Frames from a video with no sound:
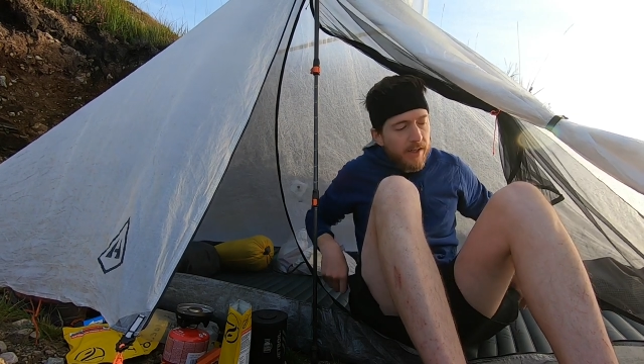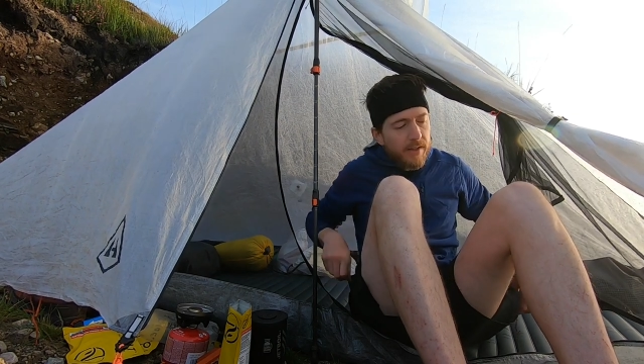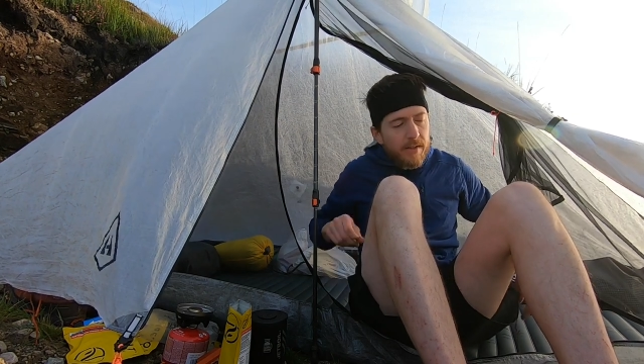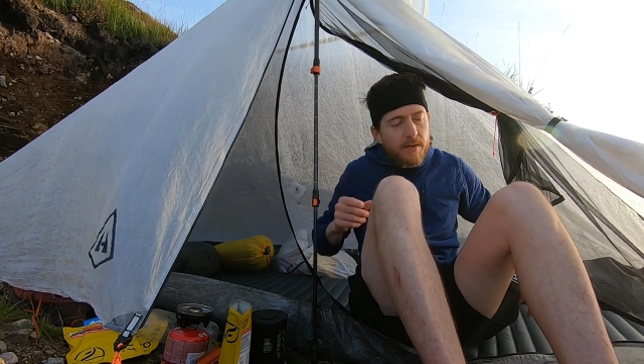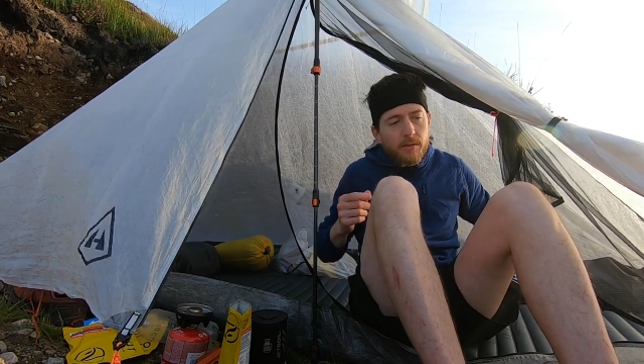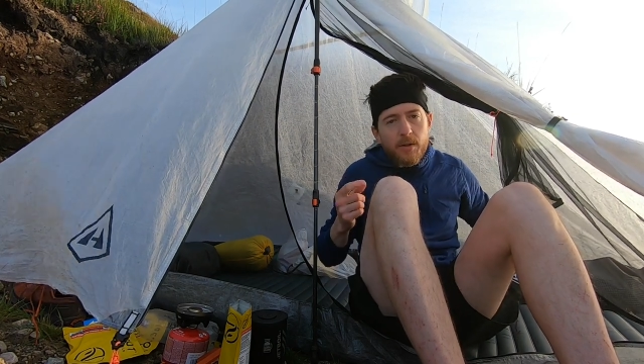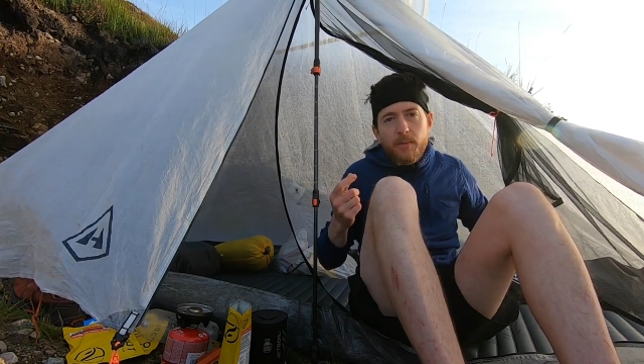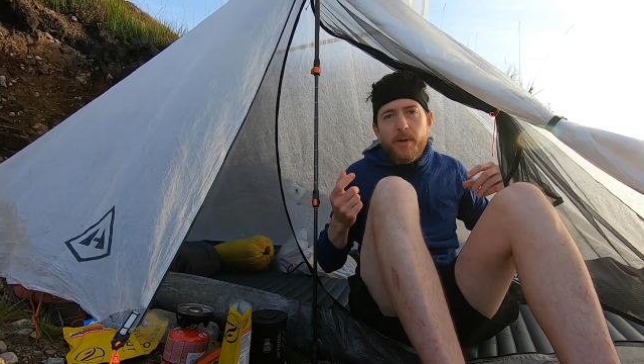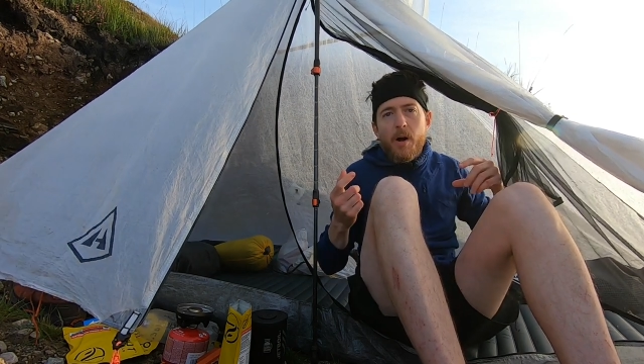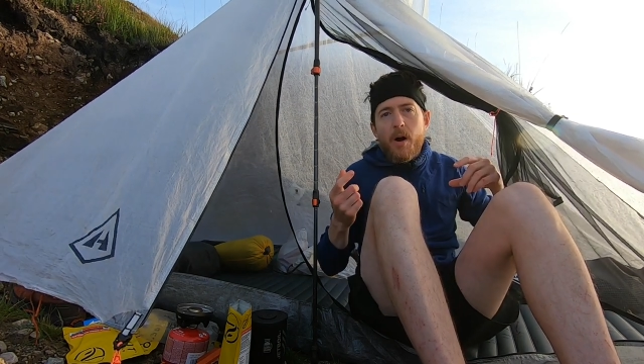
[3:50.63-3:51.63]
is it's a
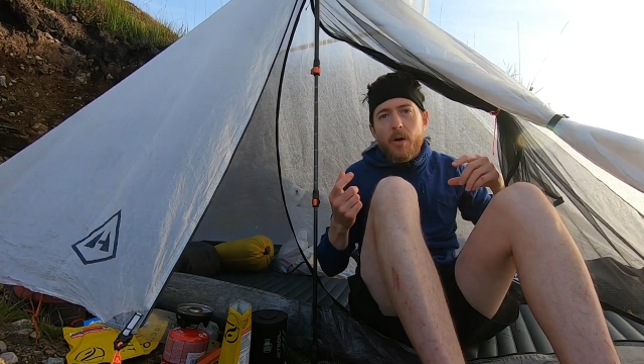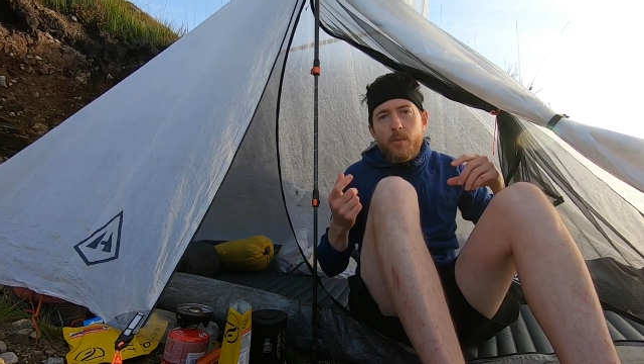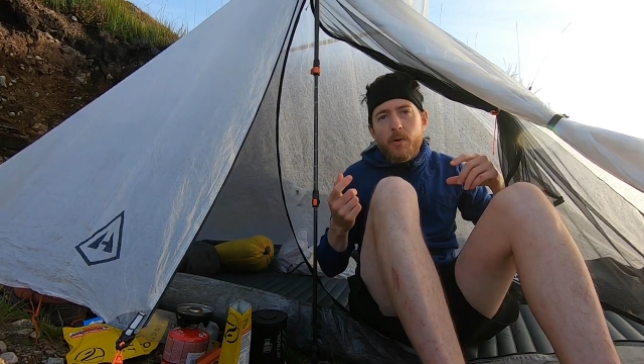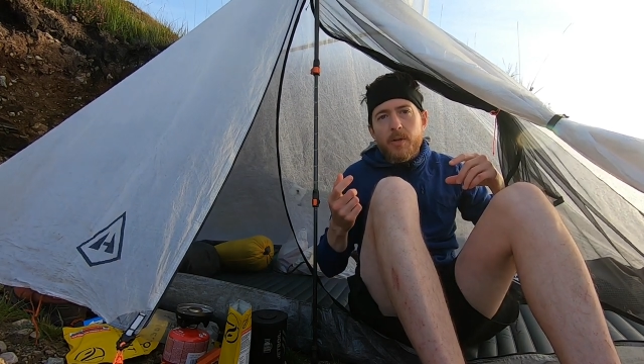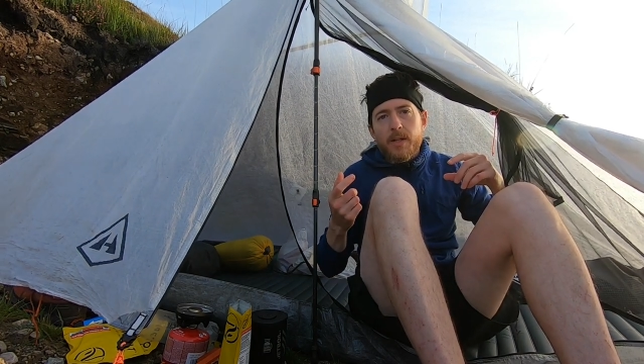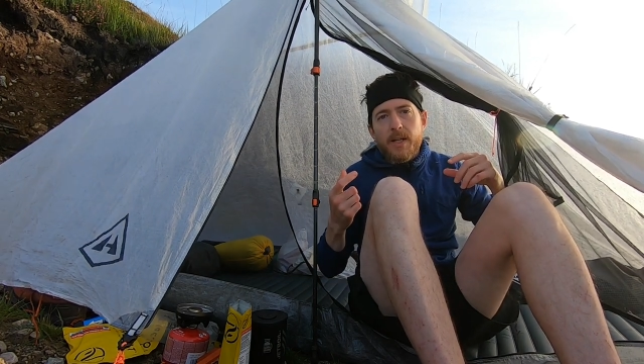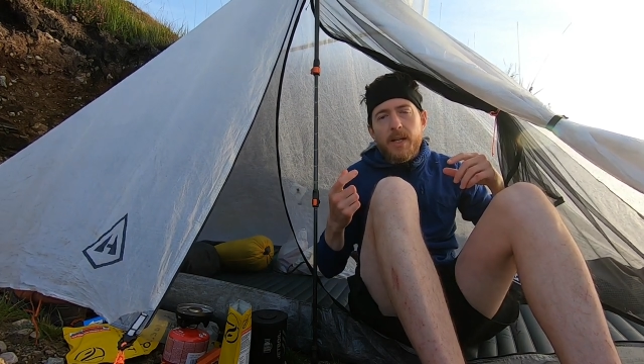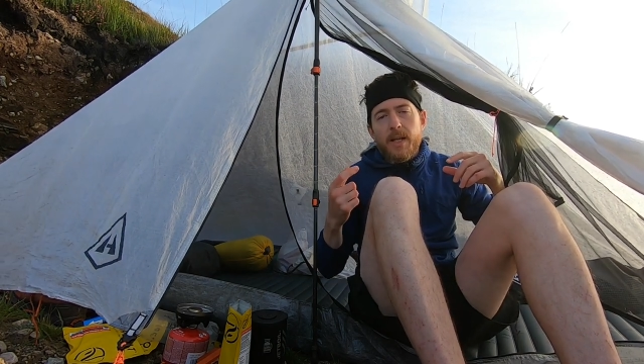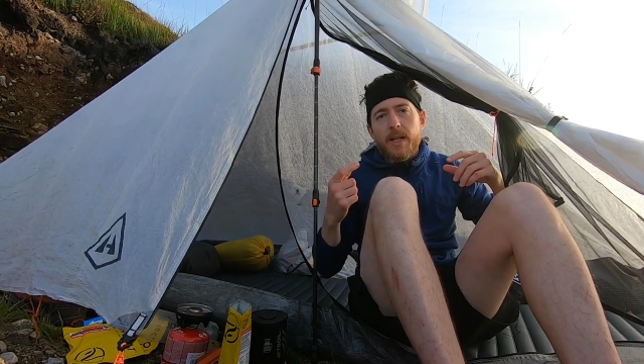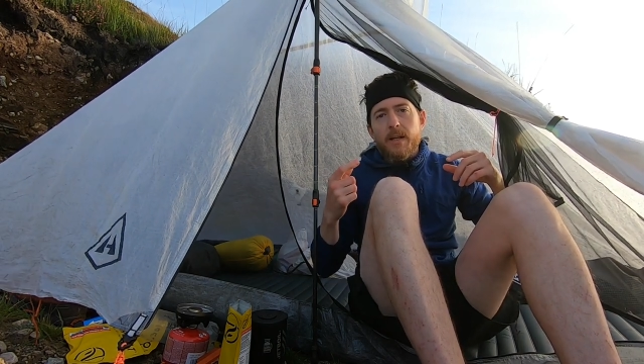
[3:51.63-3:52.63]
little bit awkward to get
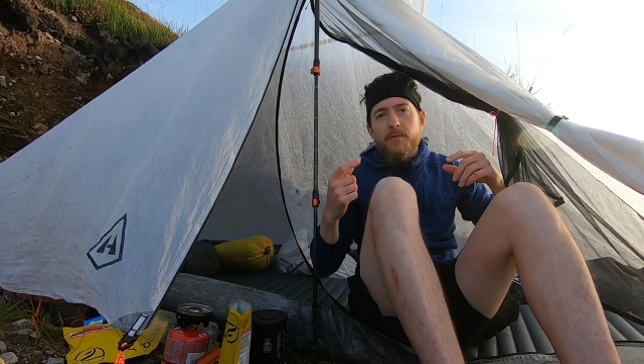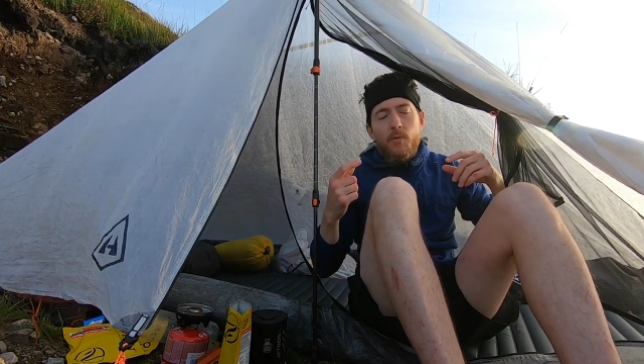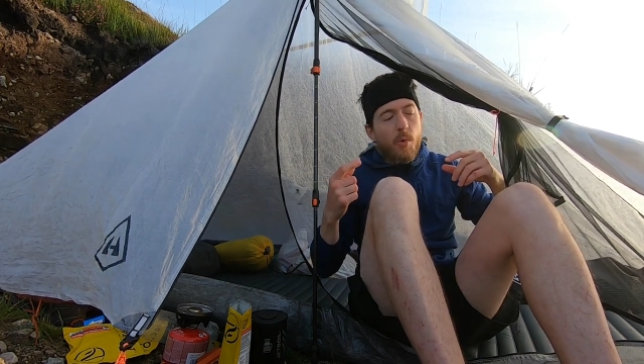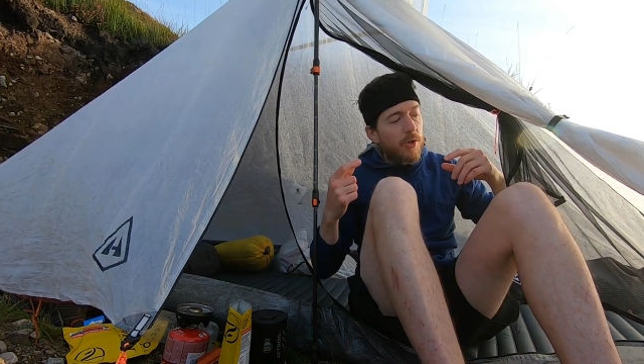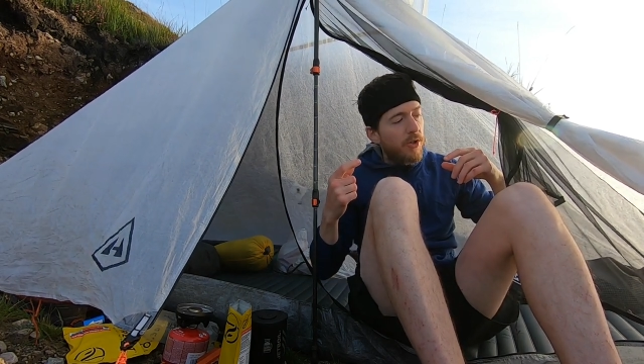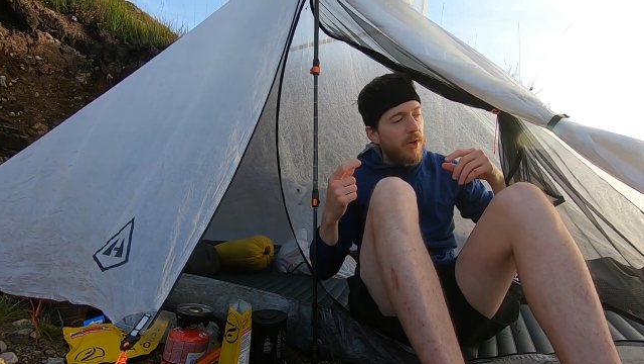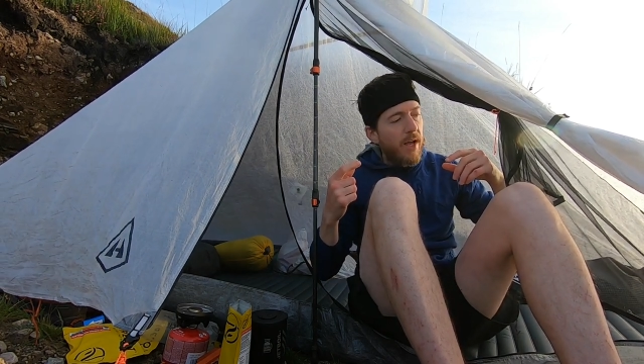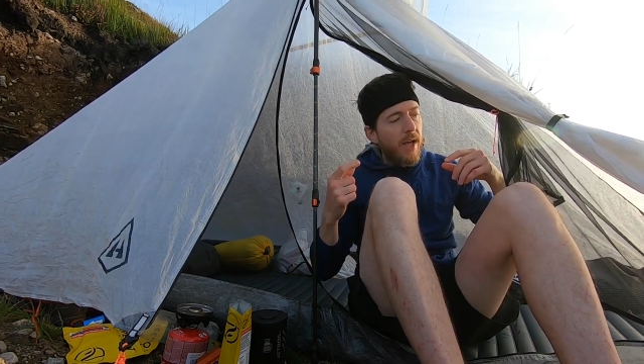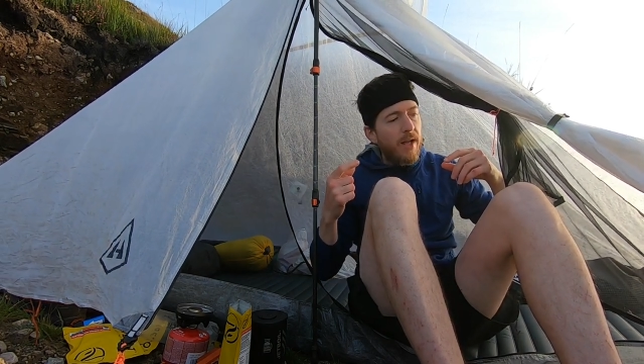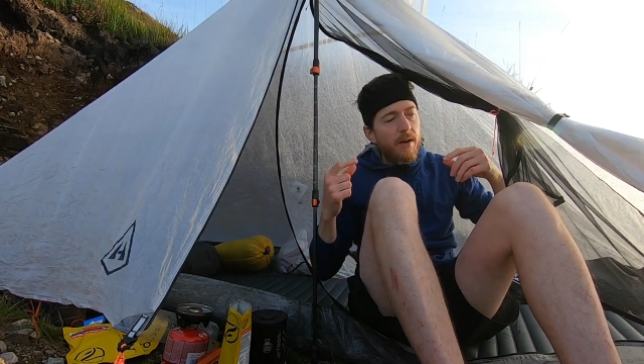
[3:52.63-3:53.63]
in if you want your
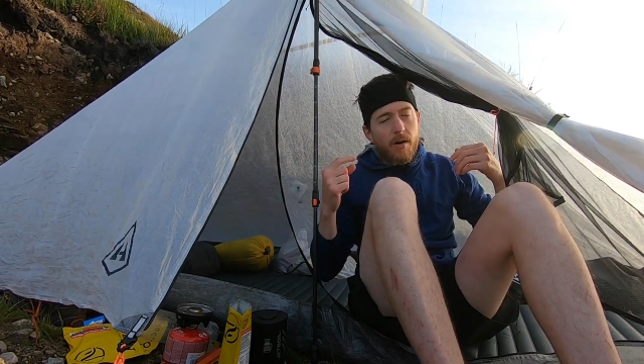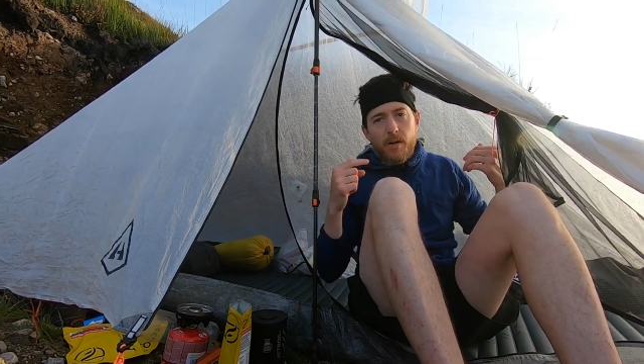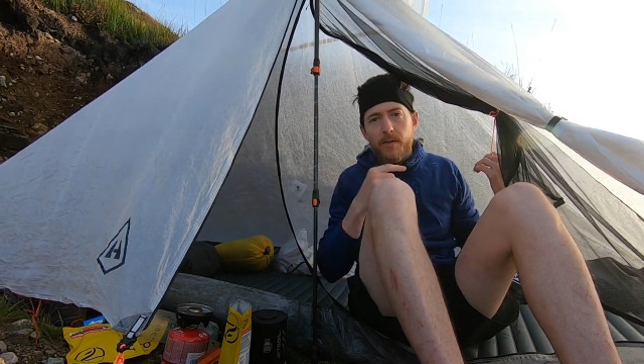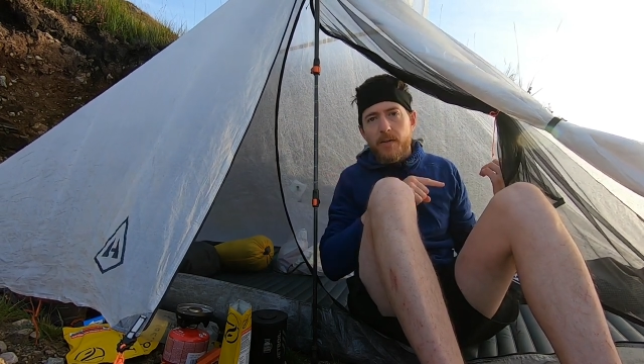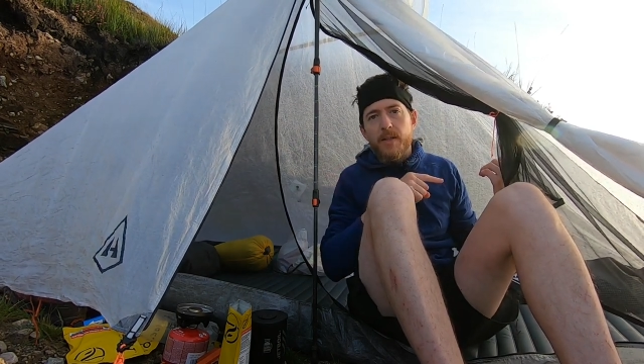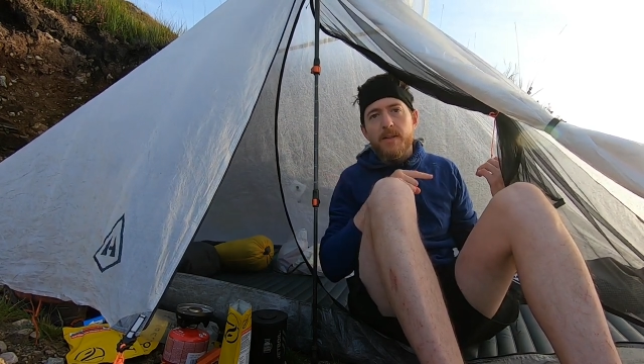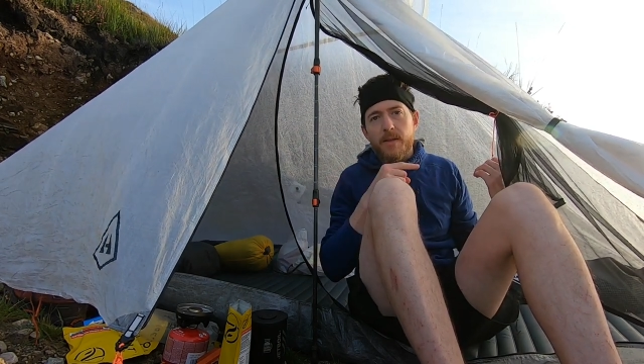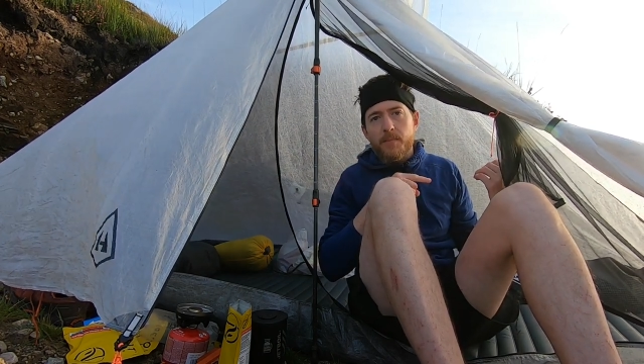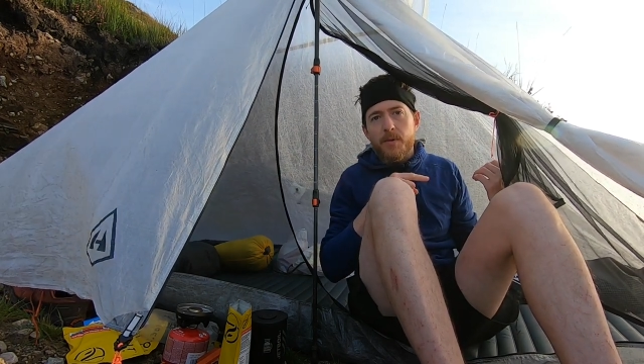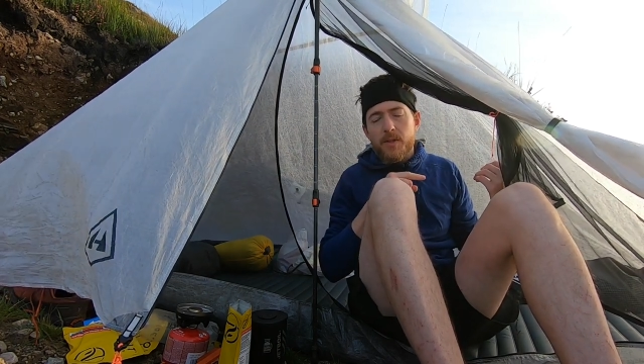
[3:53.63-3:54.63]
head on the zipper